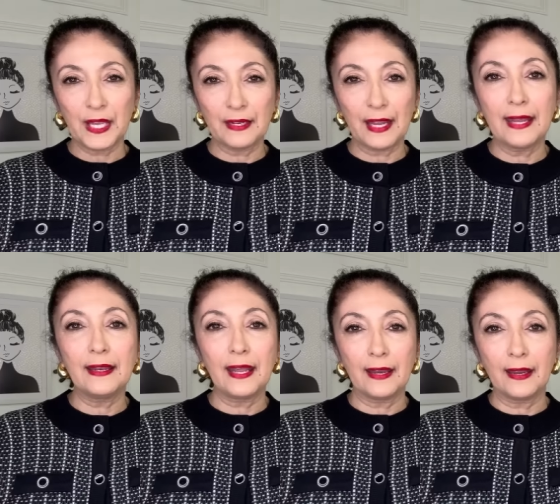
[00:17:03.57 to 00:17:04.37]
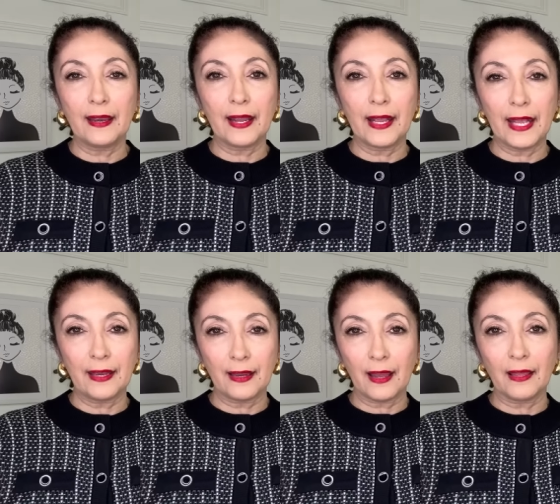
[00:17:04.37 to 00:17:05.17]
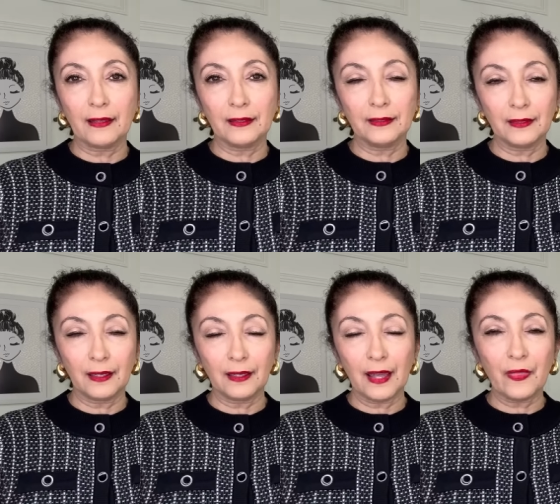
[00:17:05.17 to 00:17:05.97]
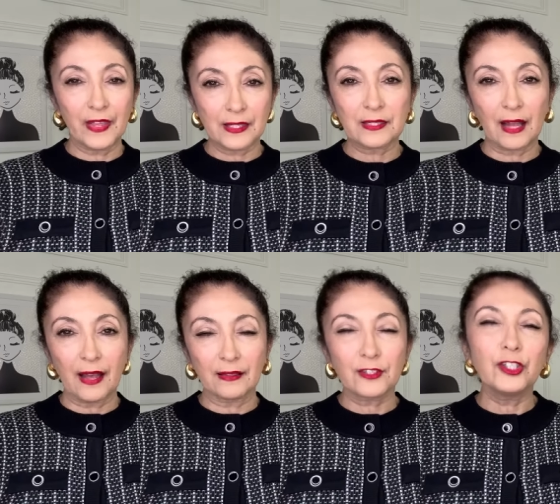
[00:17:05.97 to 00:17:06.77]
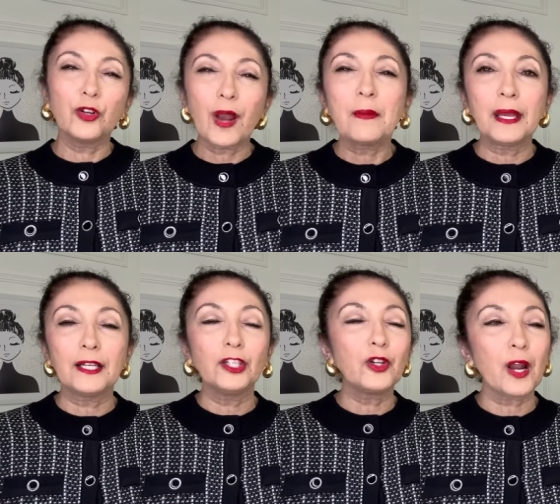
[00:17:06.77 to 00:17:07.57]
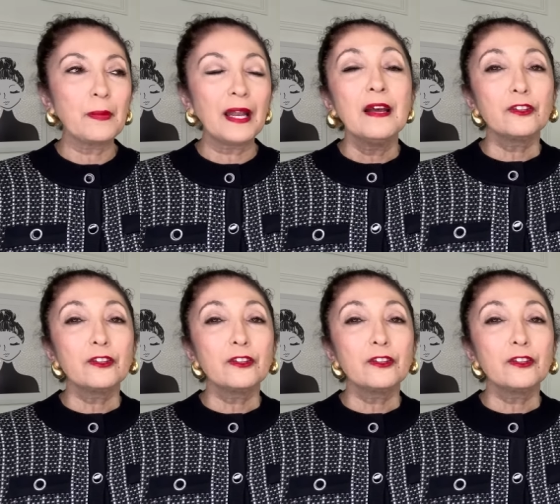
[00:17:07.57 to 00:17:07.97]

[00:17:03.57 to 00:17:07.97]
in in in in in these styles. You know what I mean? You know what I mean?